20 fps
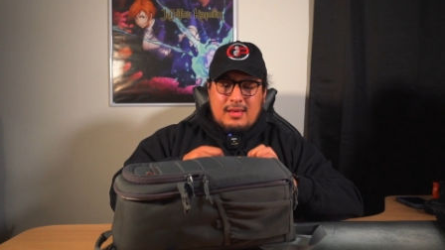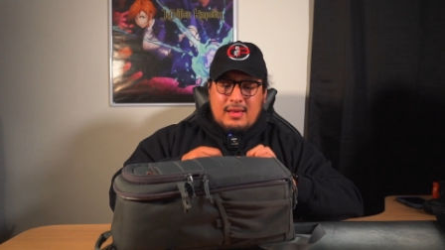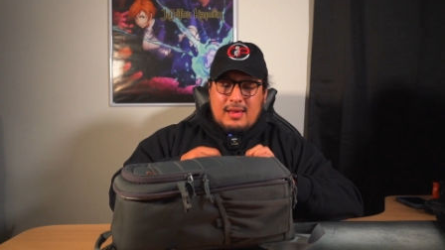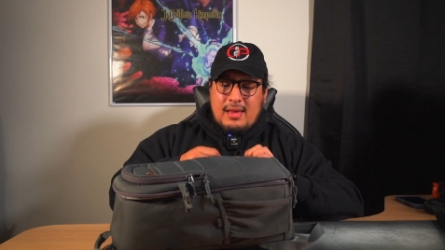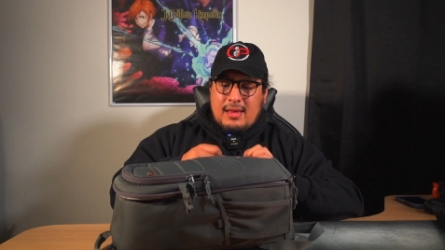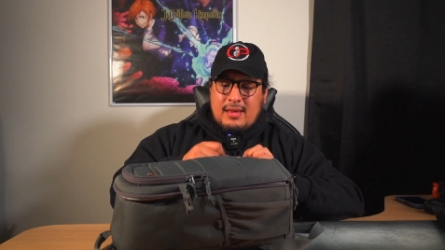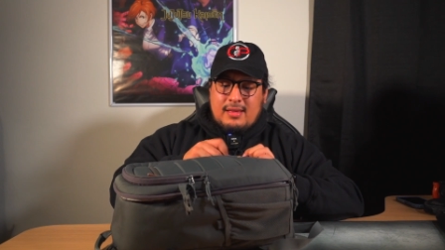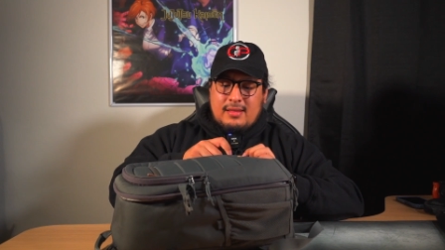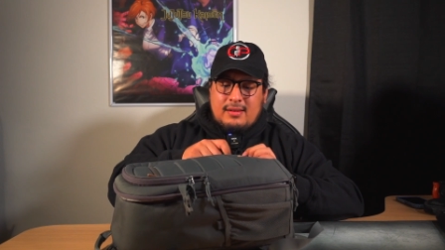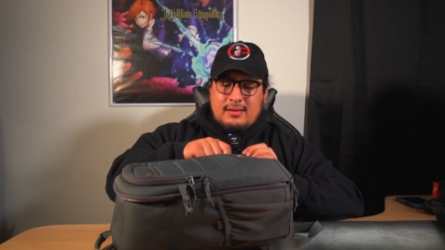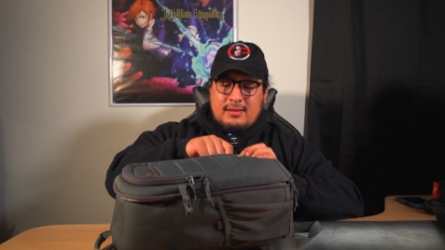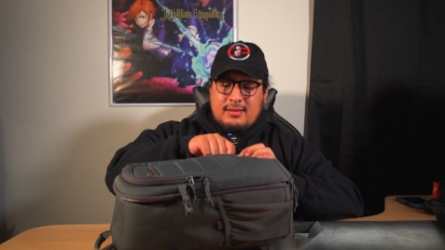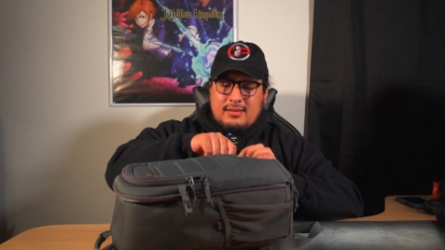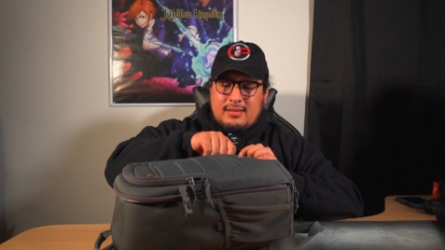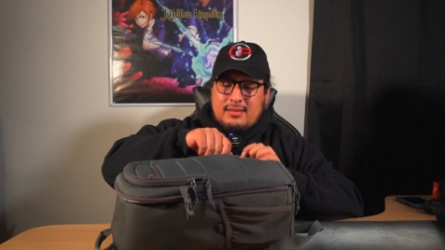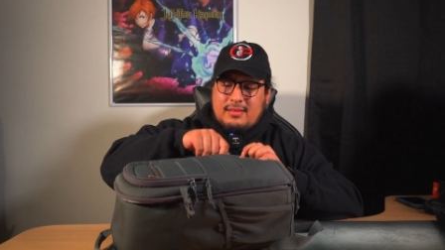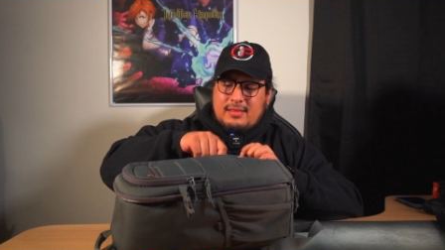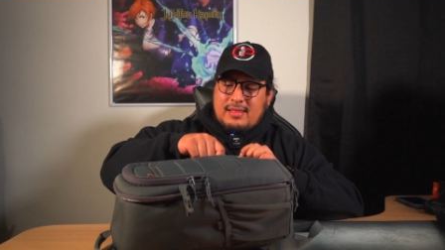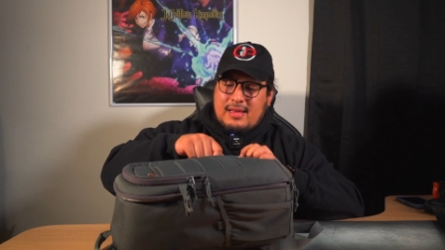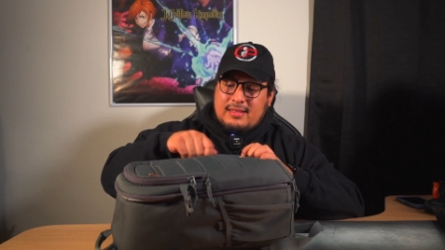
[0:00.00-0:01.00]
and
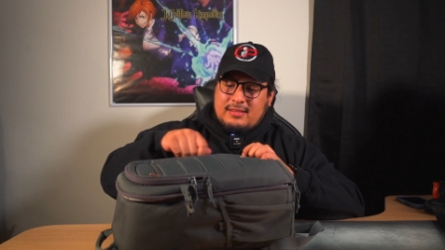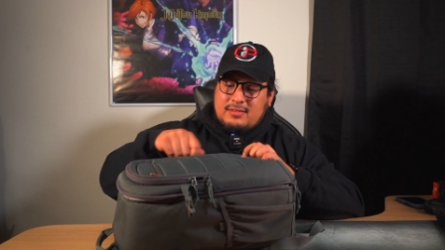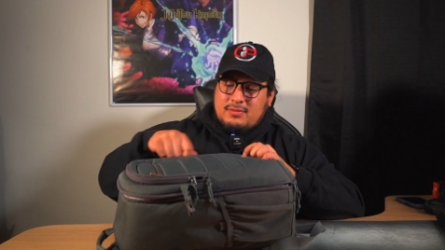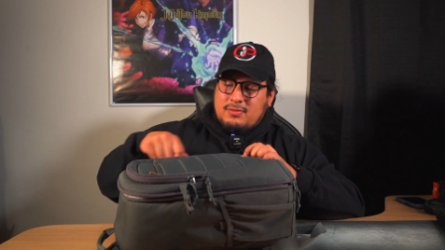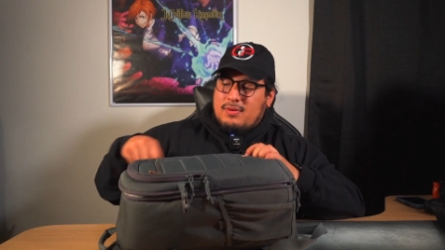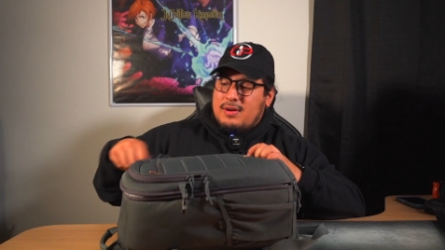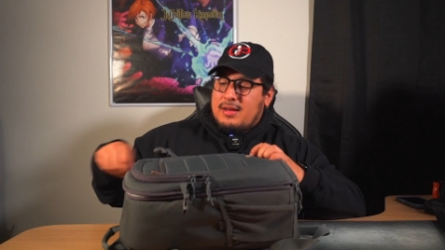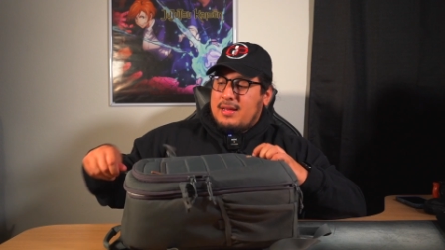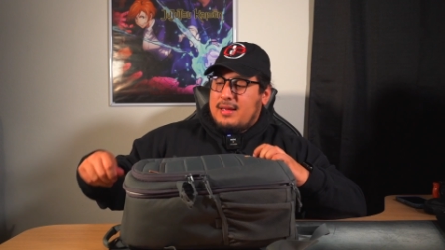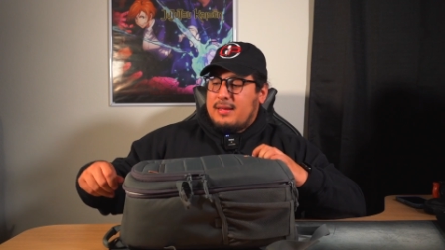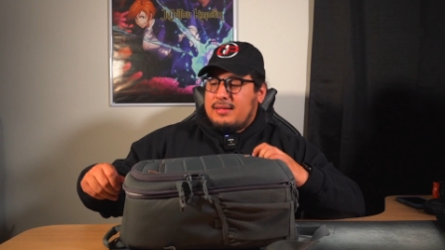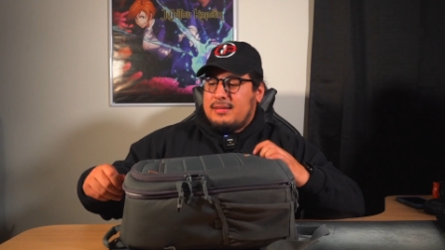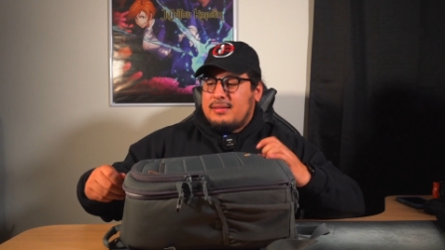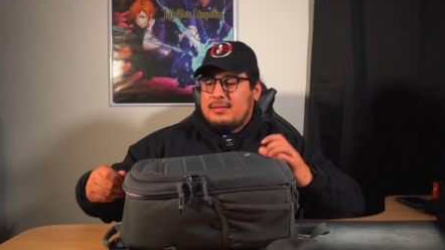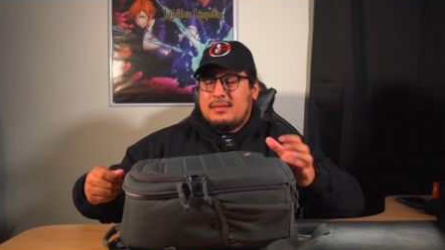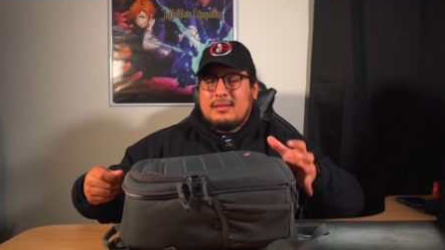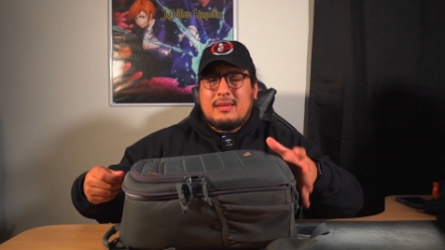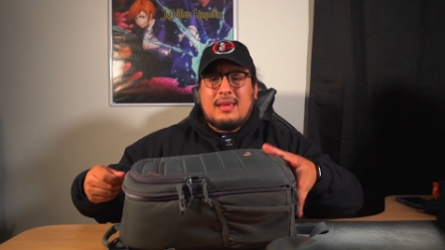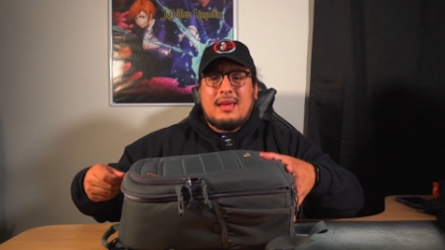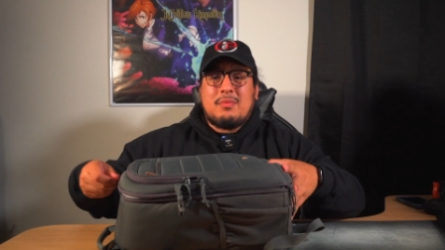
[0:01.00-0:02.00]
that's why
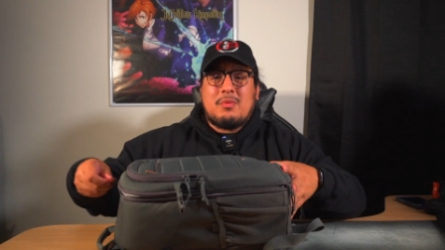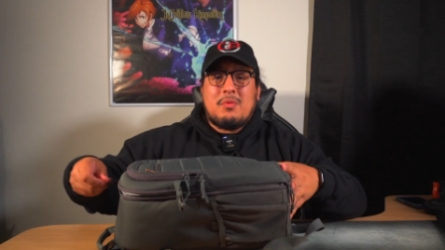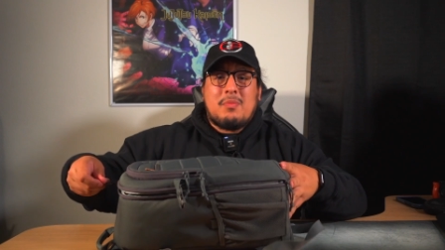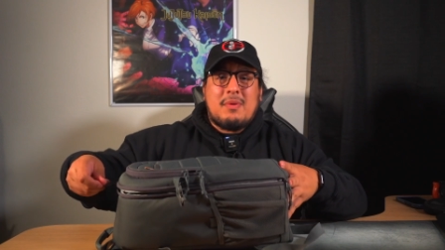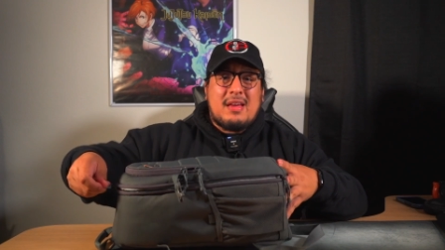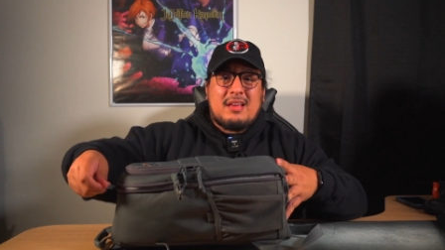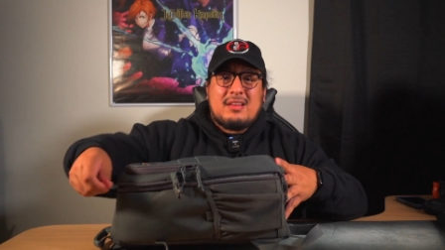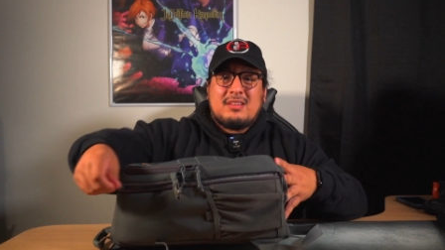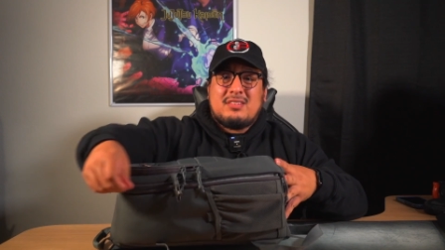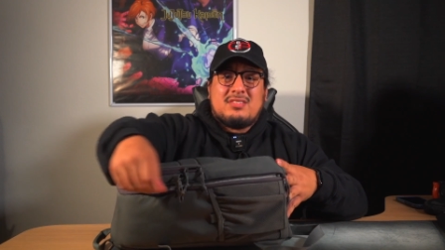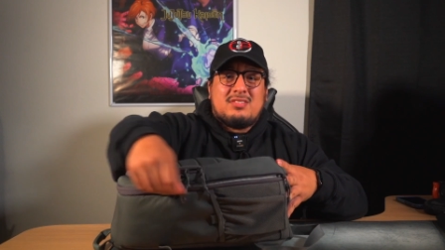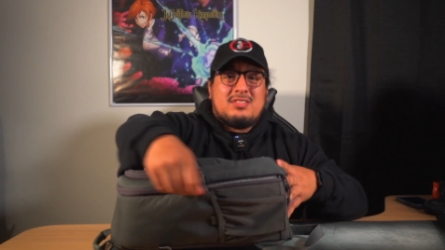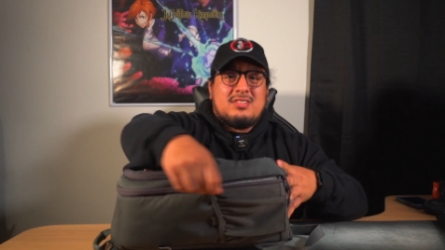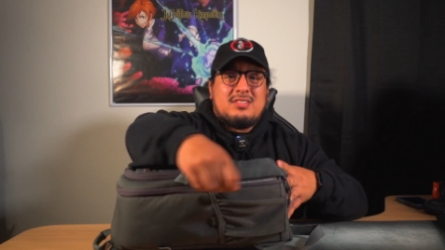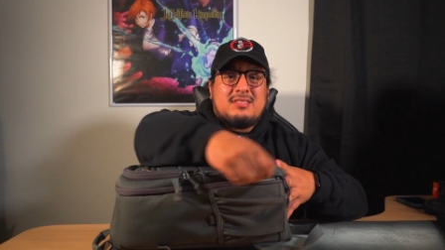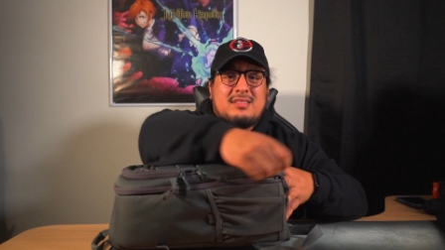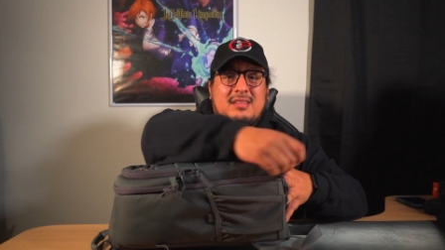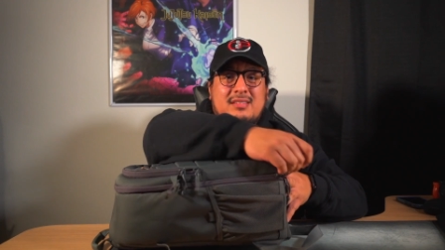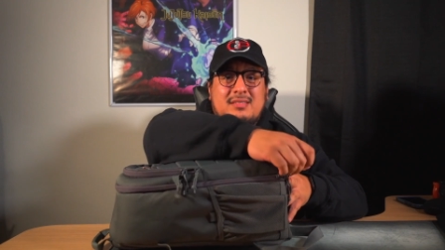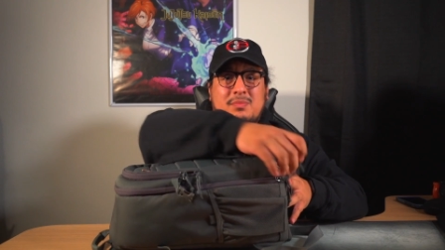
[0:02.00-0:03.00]
the camera bag is
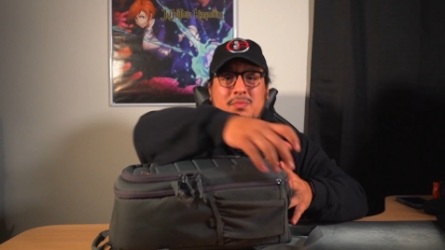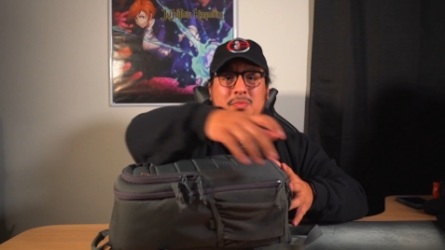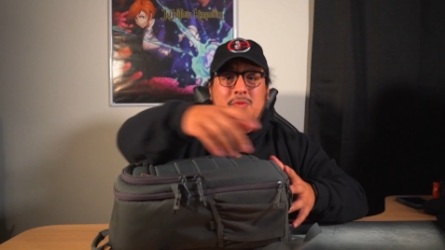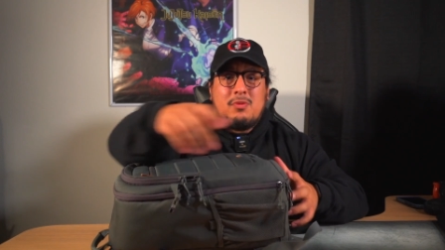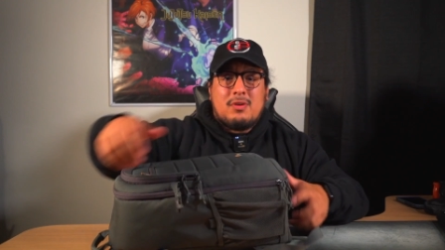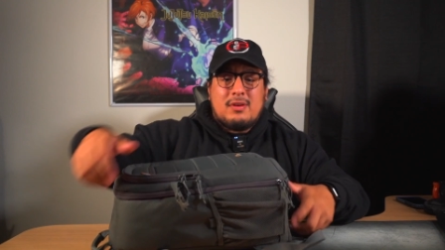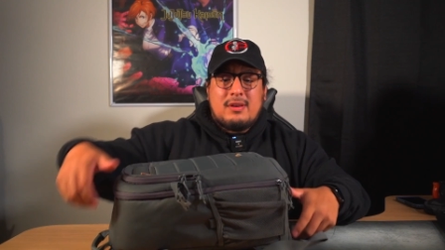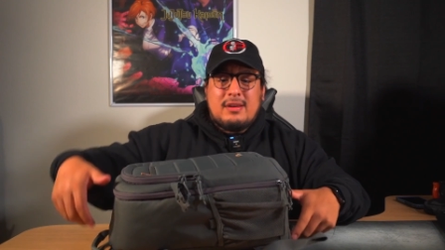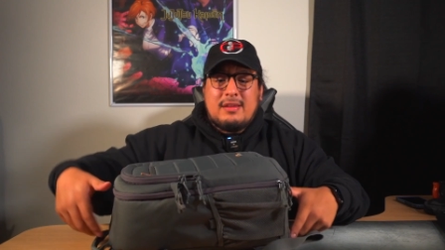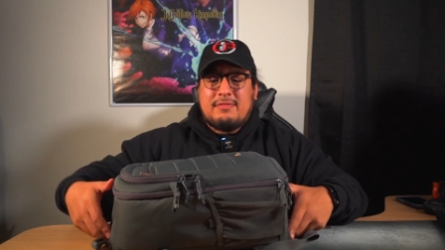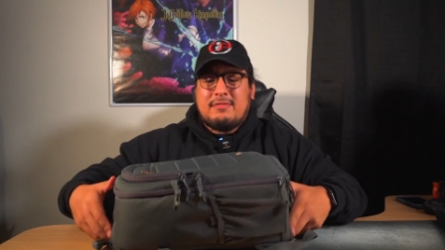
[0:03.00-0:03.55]
just as important,